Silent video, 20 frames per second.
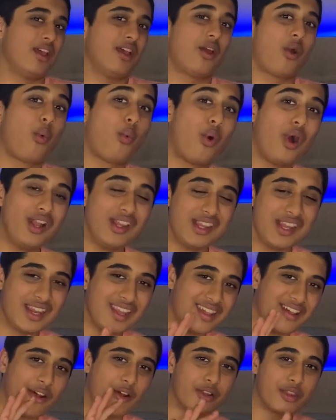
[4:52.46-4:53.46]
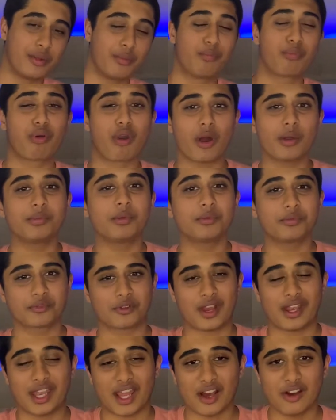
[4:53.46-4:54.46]
What are the problems
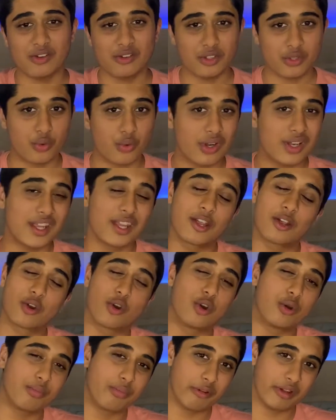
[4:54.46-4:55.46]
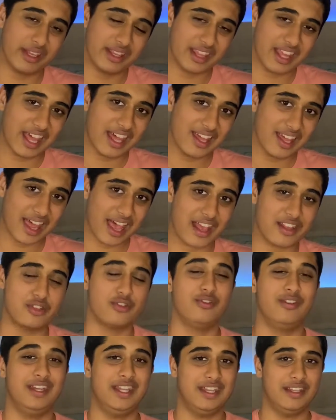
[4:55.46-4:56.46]
right now? You want to incorporate that as
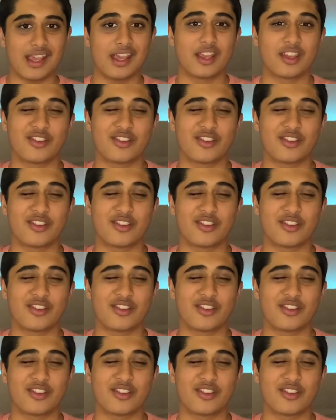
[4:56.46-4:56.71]
your needs.